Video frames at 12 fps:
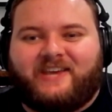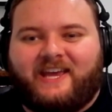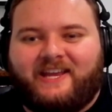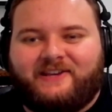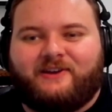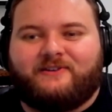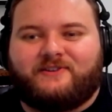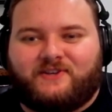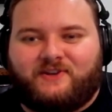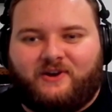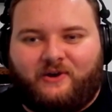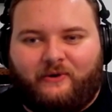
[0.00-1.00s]
10 years
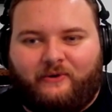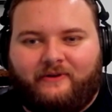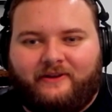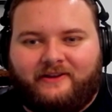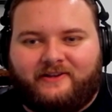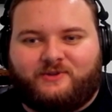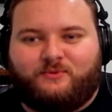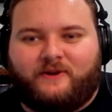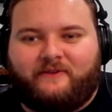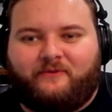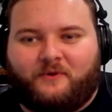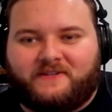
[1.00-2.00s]
ago to
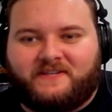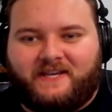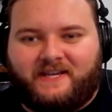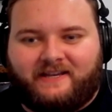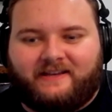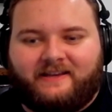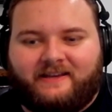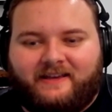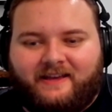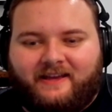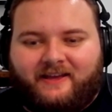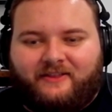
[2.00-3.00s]
2014.
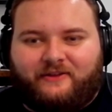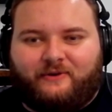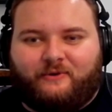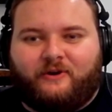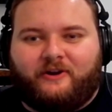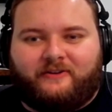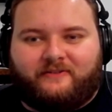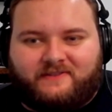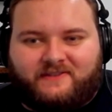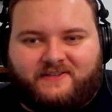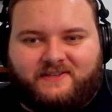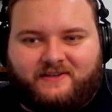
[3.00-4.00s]
The
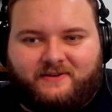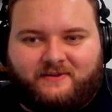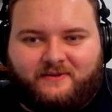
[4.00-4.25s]
Orioles